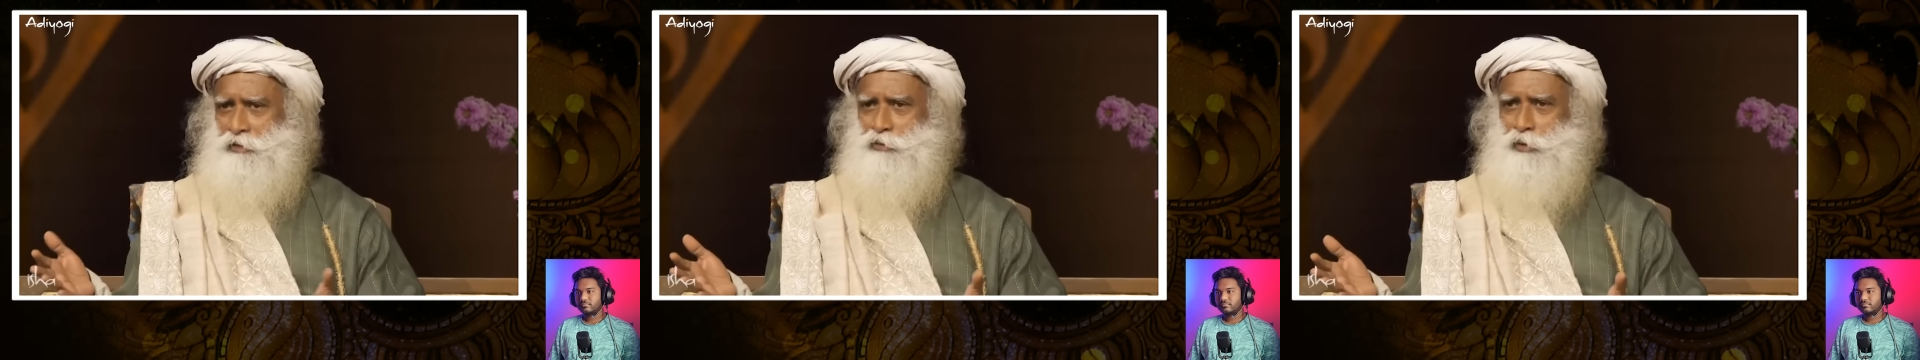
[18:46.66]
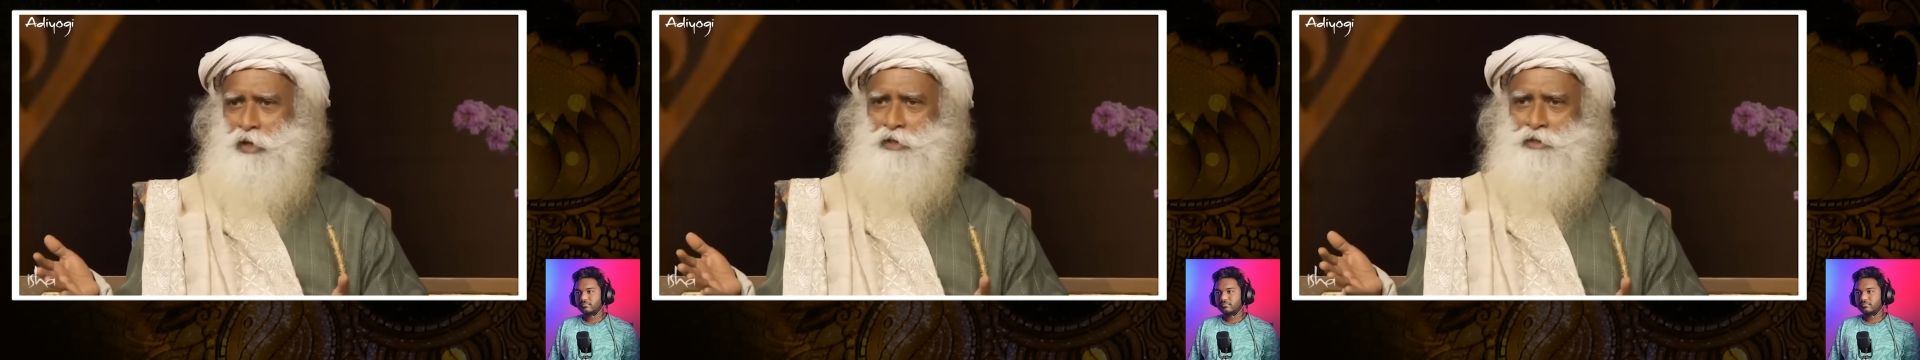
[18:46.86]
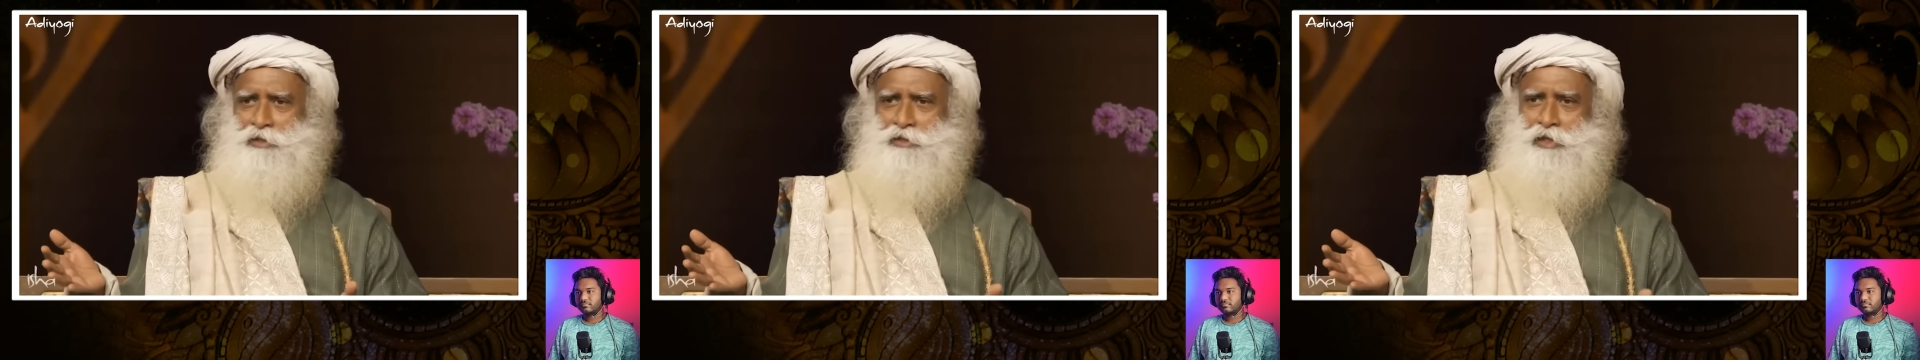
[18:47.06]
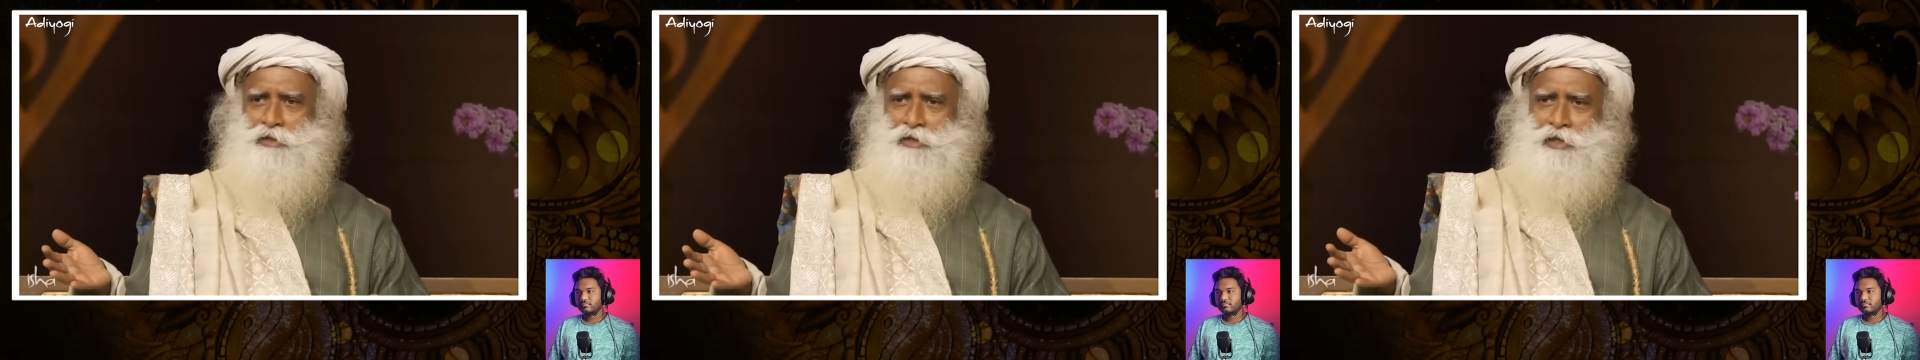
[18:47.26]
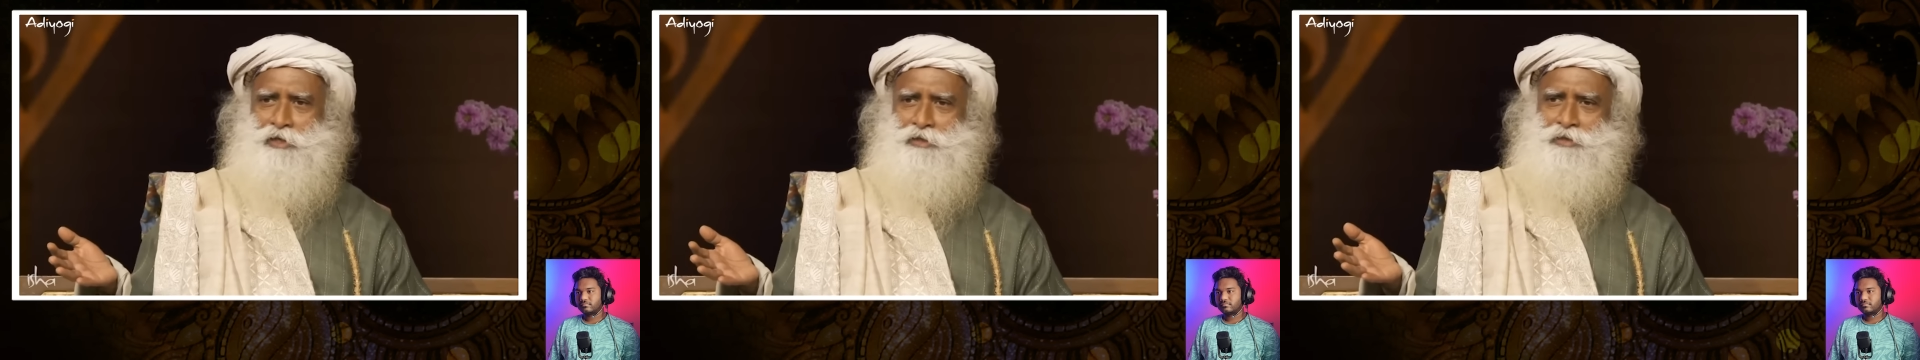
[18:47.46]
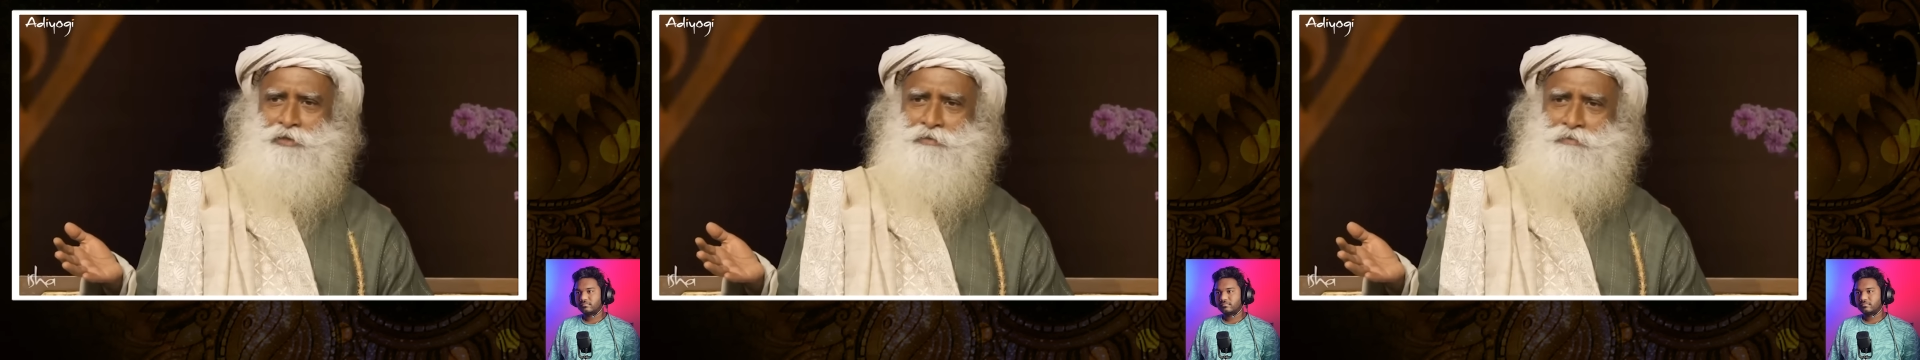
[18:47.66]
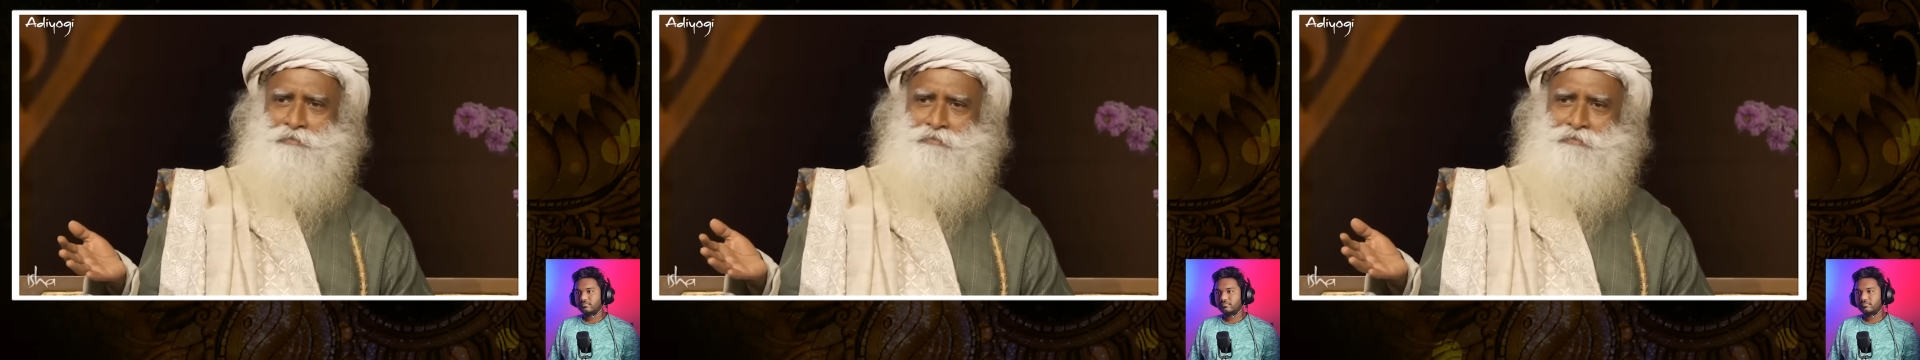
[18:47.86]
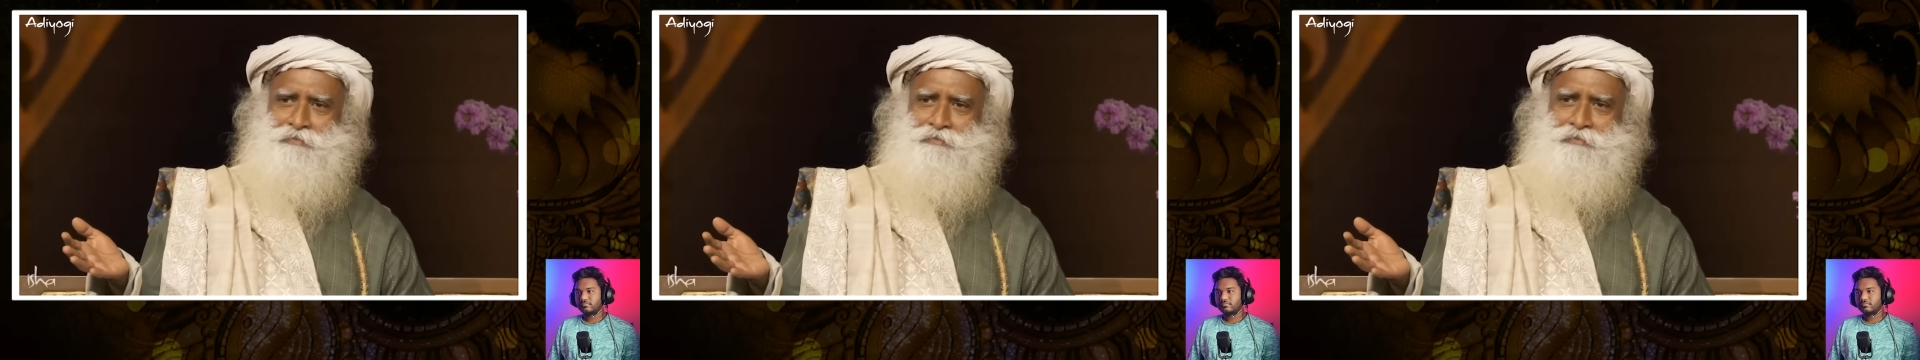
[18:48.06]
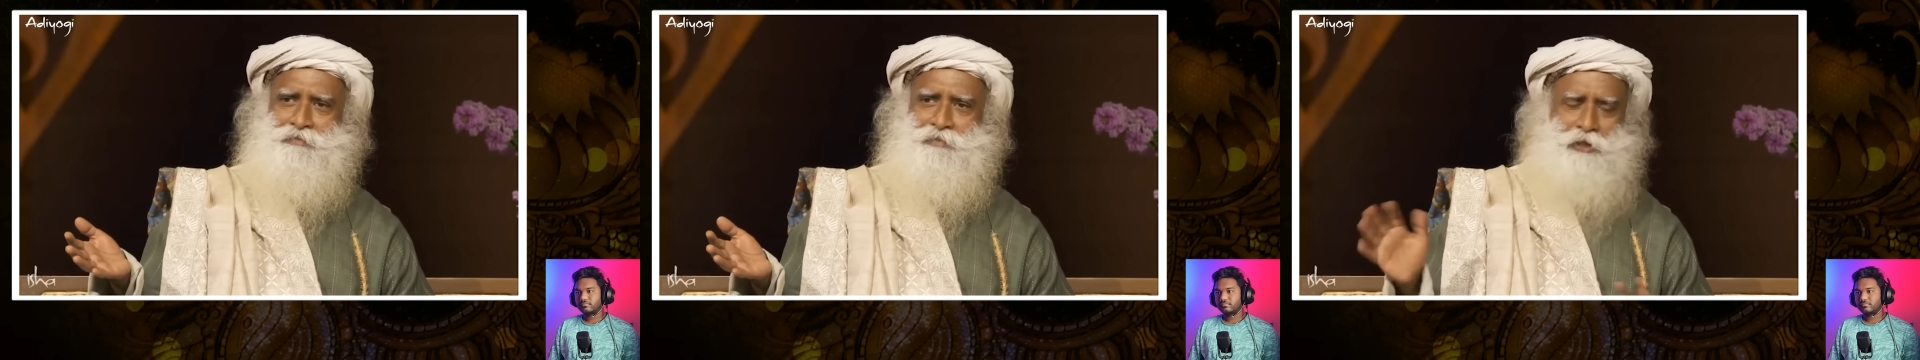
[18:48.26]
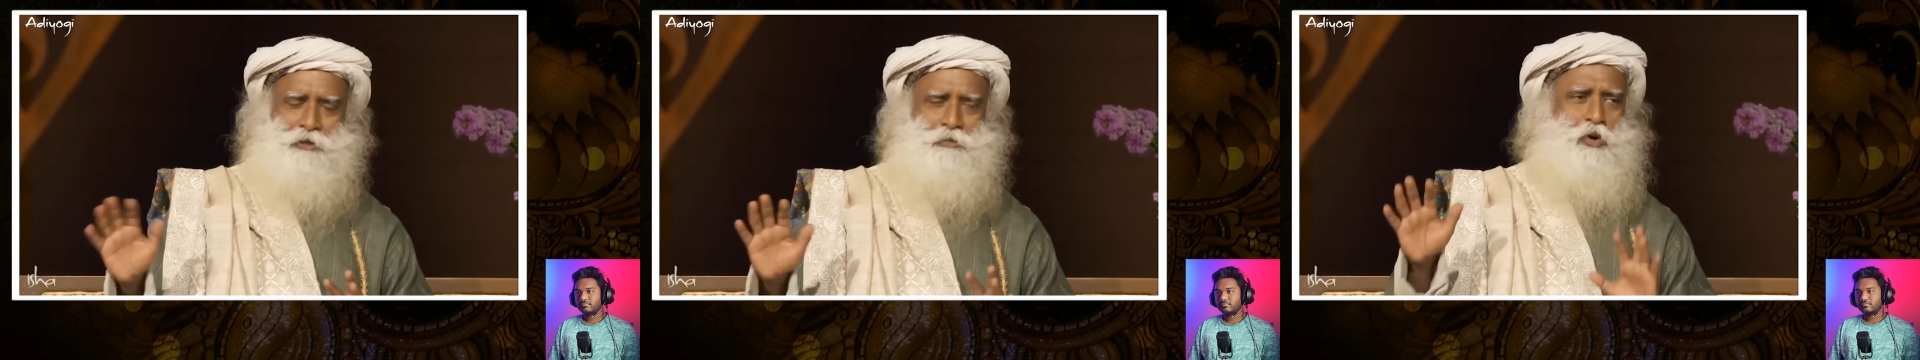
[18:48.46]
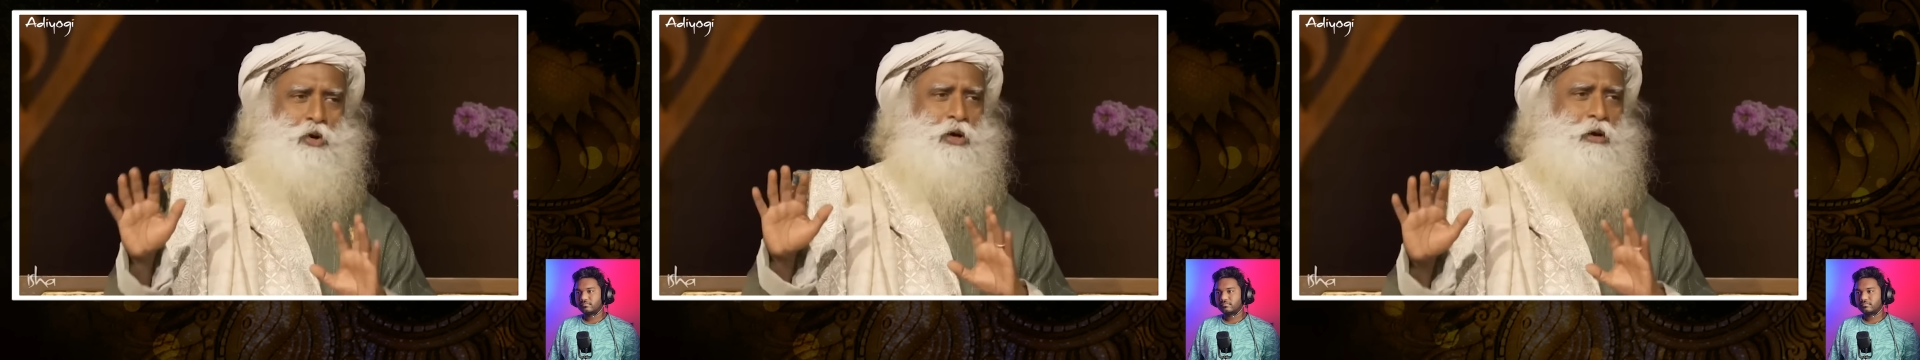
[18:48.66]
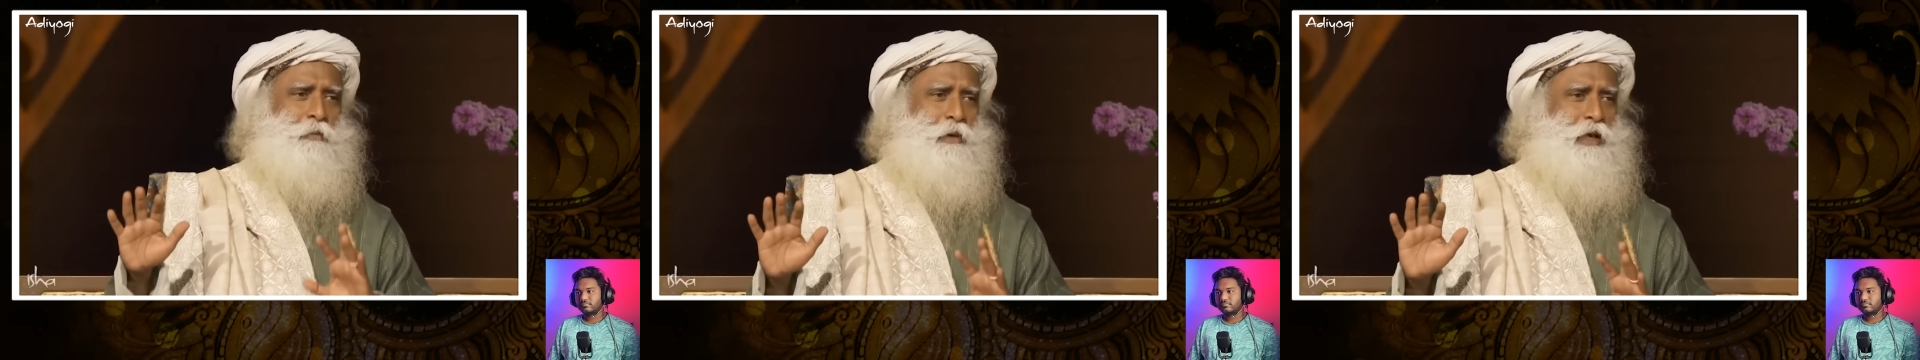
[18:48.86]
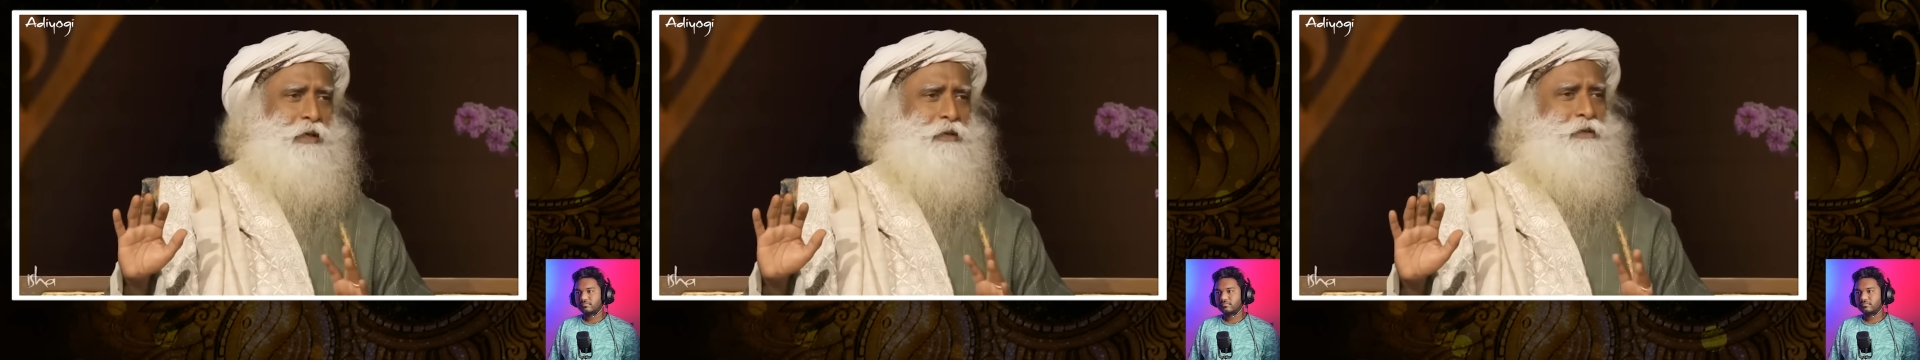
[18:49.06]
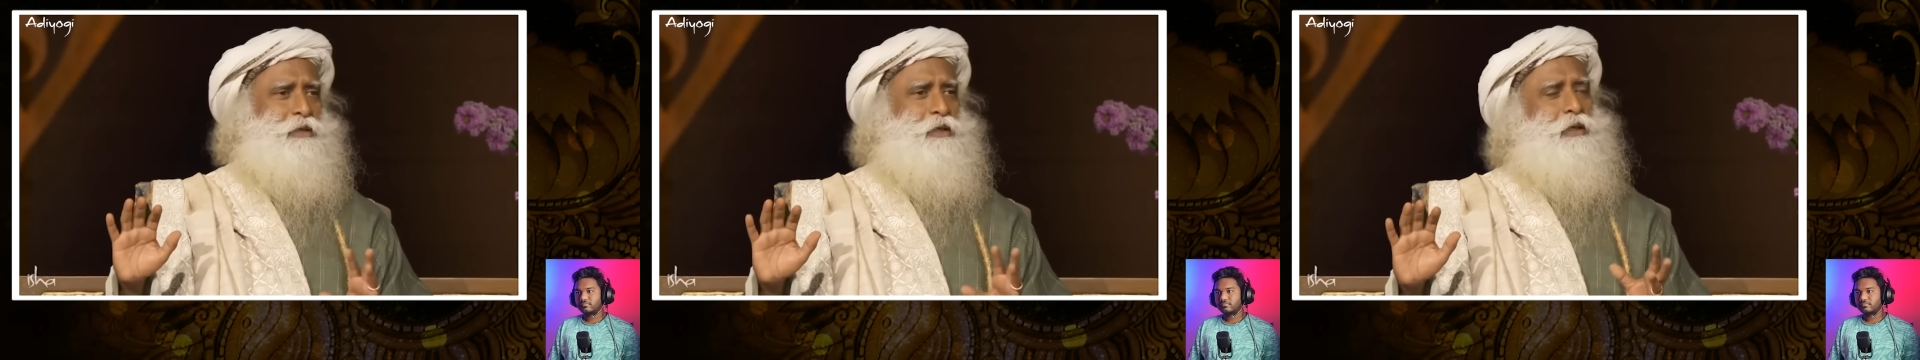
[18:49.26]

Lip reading: I understand correct? It's more complex.